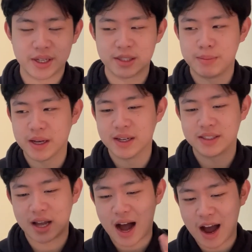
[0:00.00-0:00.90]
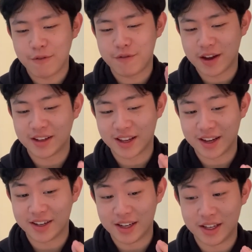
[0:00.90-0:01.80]
this because I think
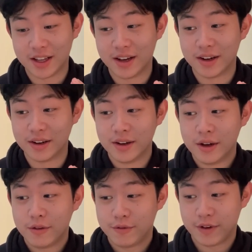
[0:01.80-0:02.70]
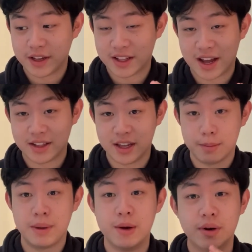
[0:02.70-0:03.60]
they either think that the
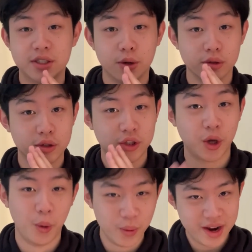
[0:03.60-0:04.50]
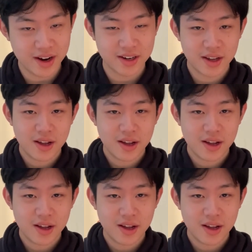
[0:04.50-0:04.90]
appearance looks so weird